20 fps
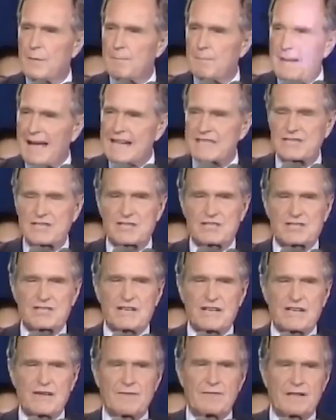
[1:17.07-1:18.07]
the
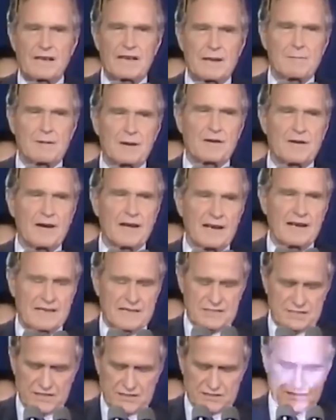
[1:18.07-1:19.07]
majesty of the
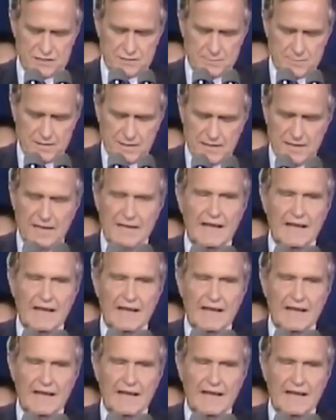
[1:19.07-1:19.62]
democratic system.